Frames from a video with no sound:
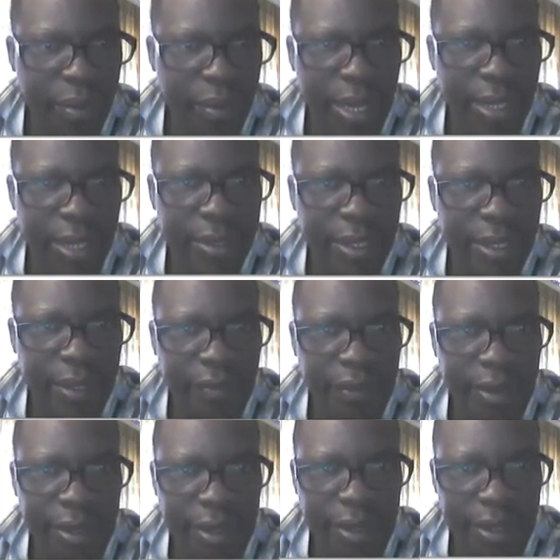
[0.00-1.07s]
Plus if
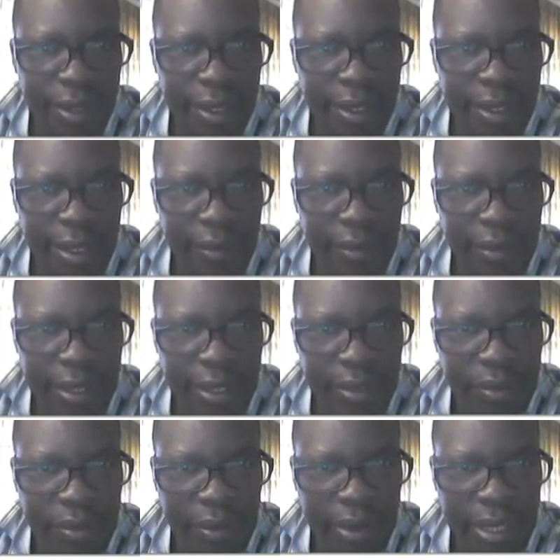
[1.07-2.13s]
we integrate
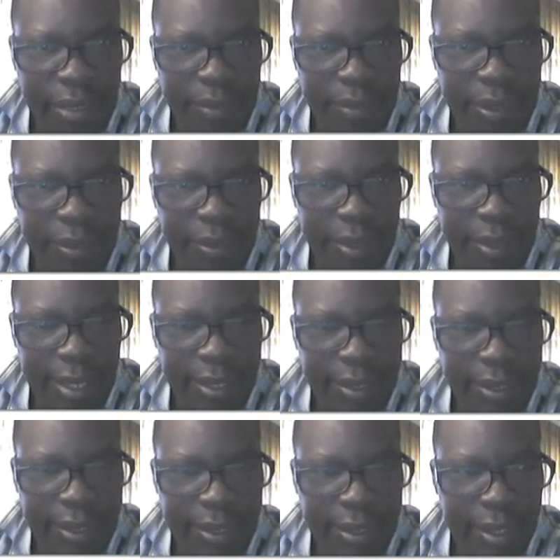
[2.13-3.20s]
this one with respect to
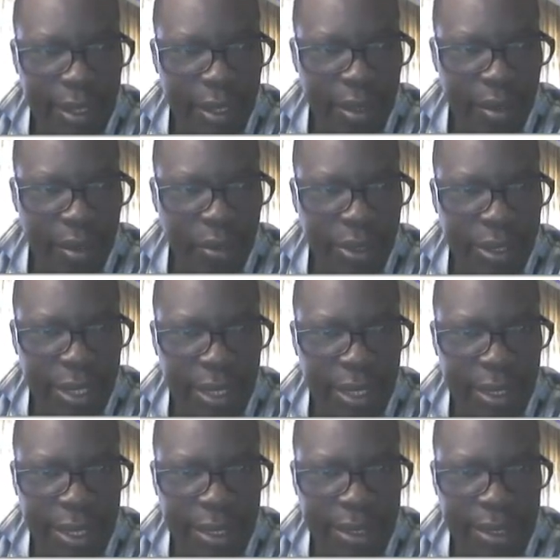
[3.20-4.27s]
x, we
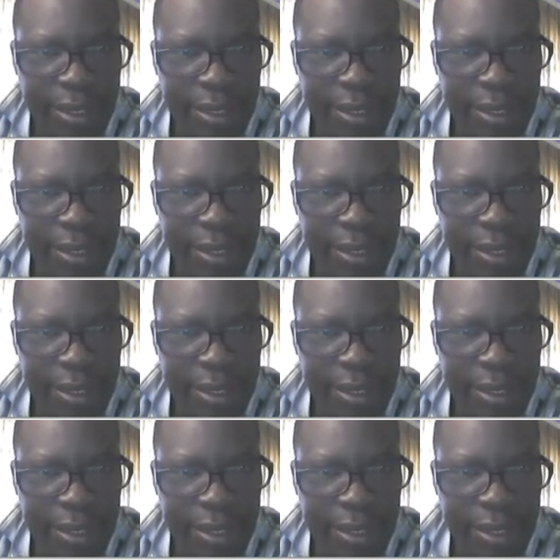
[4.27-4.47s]
shall get